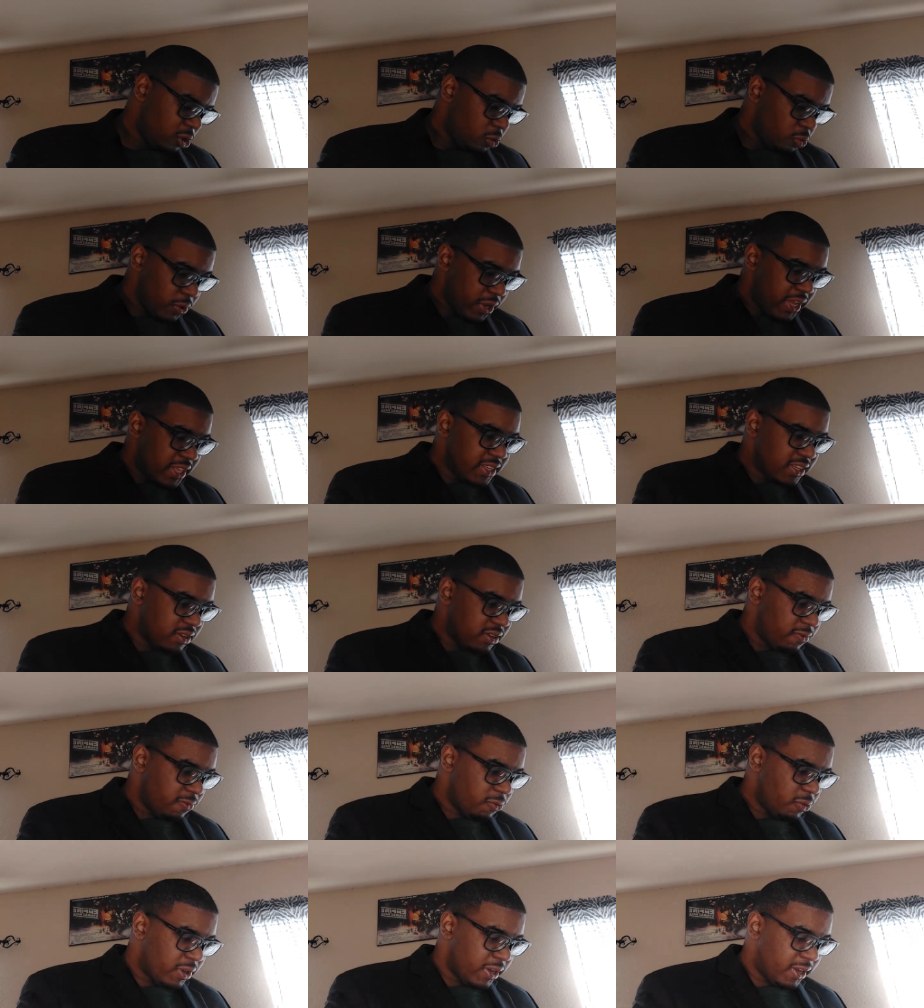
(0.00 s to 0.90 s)
We get
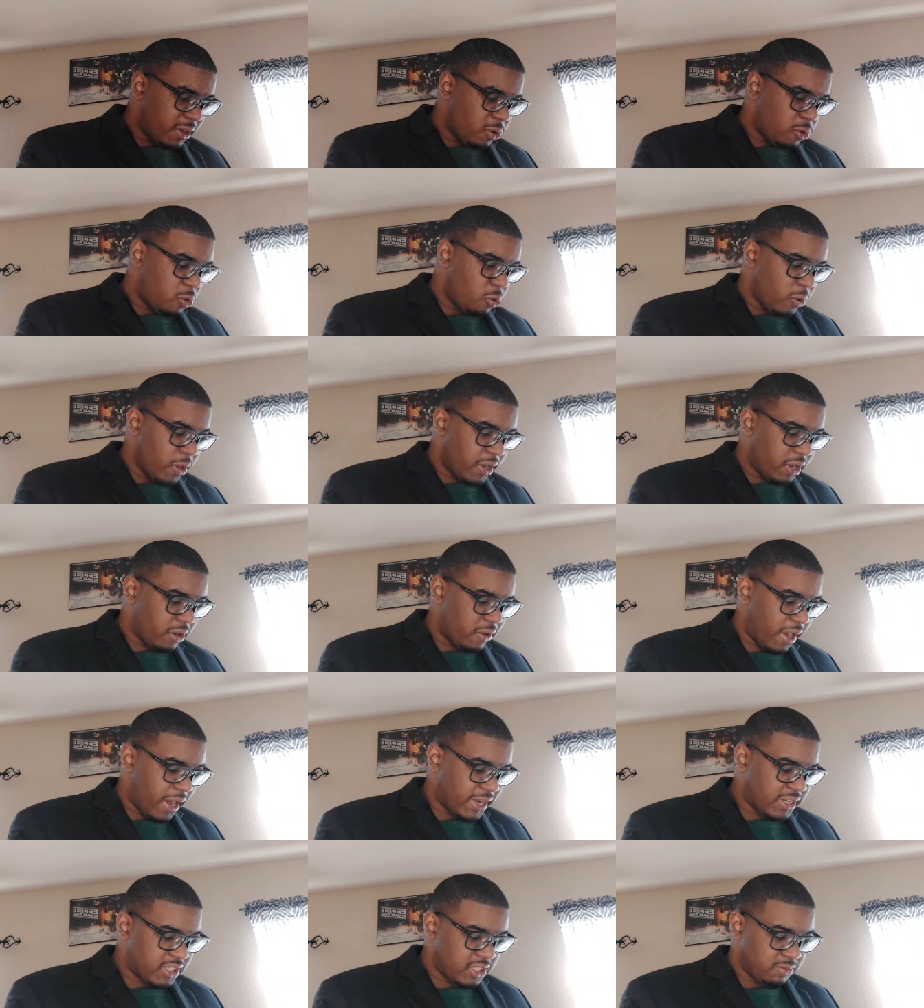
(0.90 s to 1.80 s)
some really cool
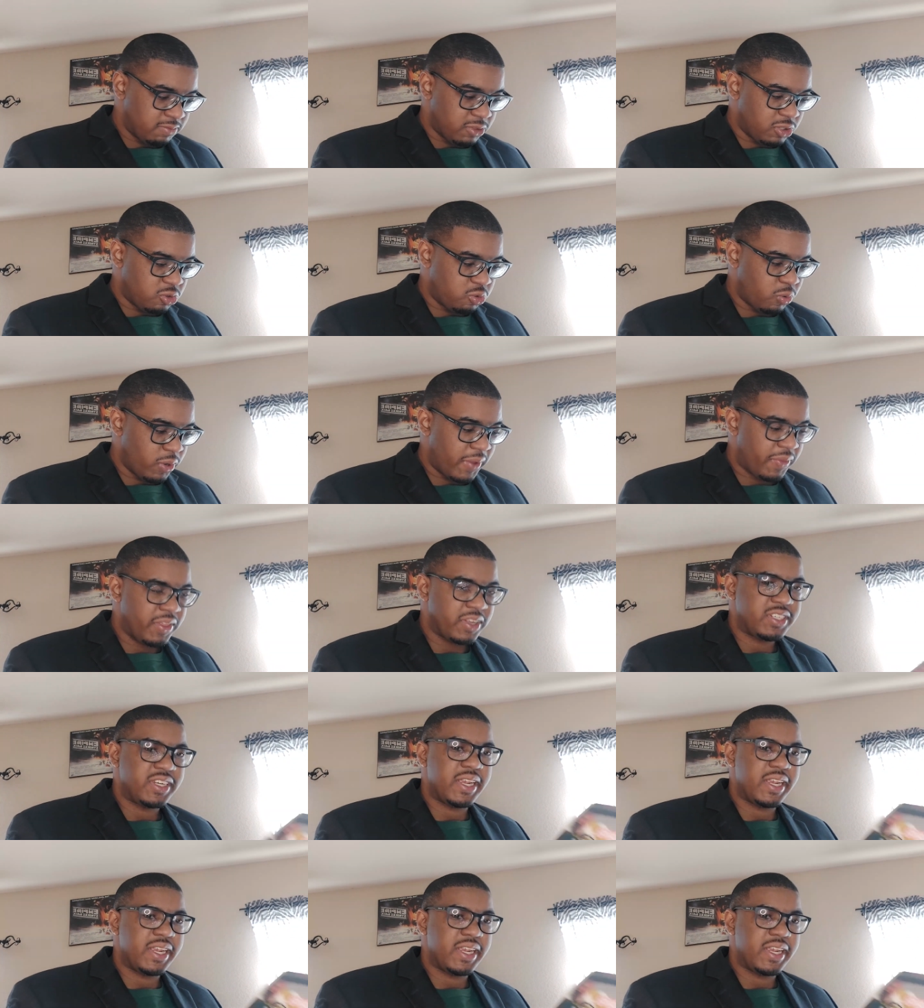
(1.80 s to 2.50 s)
interactions between the